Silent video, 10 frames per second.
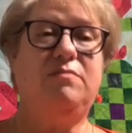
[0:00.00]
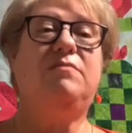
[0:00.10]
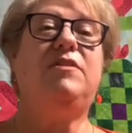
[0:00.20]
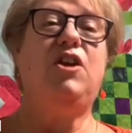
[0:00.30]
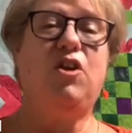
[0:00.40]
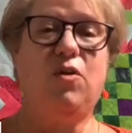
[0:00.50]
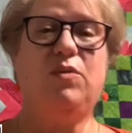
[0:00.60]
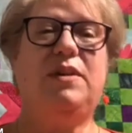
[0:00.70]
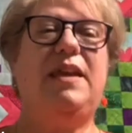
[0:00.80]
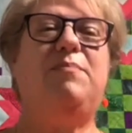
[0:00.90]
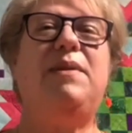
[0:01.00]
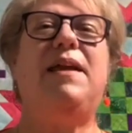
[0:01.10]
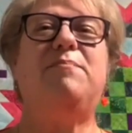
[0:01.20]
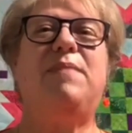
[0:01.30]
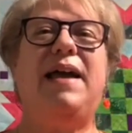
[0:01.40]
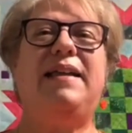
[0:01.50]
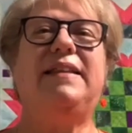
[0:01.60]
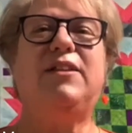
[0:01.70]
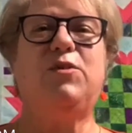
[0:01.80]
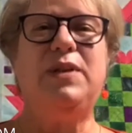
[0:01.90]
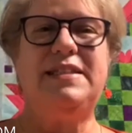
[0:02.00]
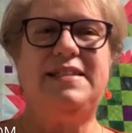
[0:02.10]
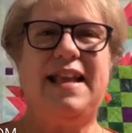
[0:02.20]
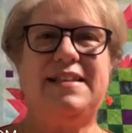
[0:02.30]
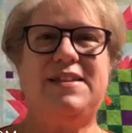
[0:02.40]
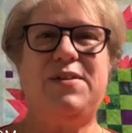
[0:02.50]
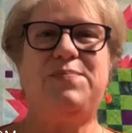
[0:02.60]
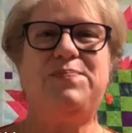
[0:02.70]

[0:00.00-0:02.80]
you know, keeping up my little quilt snacks here,